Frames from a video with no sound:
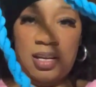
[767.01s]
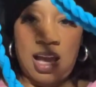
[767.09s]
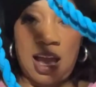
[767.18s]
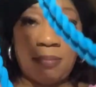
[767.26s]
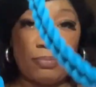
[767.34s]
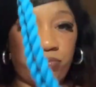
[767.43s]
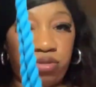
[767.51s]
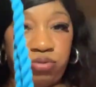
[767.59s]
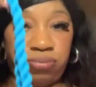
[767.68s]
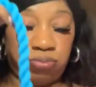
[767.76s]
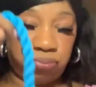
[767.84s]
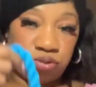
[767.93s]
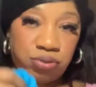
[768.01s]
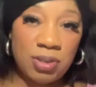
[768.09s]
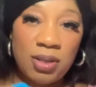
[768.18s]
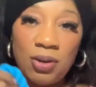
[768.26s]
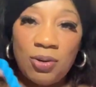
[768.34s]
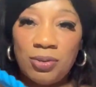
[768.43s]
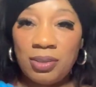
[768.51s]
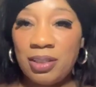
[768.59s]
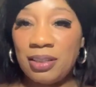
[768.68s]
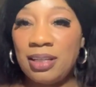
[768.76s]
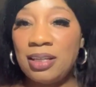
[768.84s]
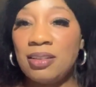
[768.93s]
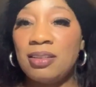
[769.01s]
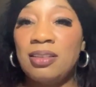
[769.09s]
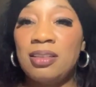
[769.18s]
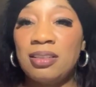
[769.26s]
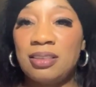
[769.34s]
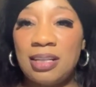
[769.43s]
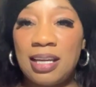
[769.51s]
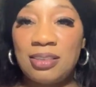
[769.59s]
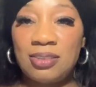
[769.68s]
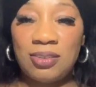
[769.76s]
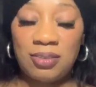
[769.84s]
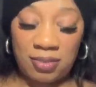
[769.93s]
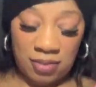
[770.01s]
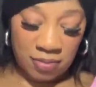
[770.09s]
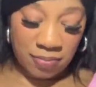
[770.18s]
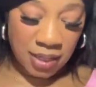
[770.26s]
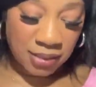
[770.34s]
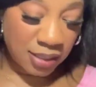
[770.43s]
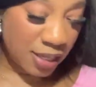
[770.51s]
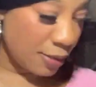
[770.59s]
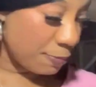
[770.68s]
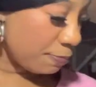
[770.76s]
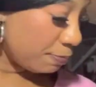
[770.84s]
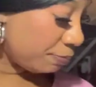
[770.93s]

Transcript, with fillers: Um, oh, look, it, it looks nice on my skin.